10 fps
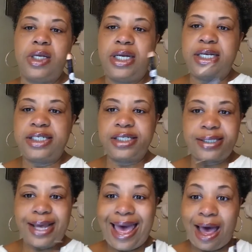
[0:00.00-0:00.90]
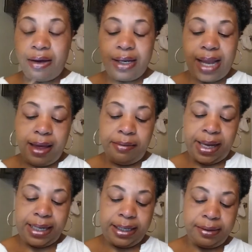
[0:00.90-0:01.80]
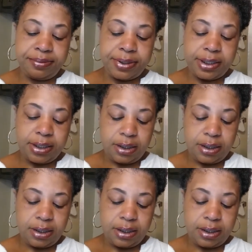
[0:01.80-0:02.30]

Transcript: and that's just to outline my lips.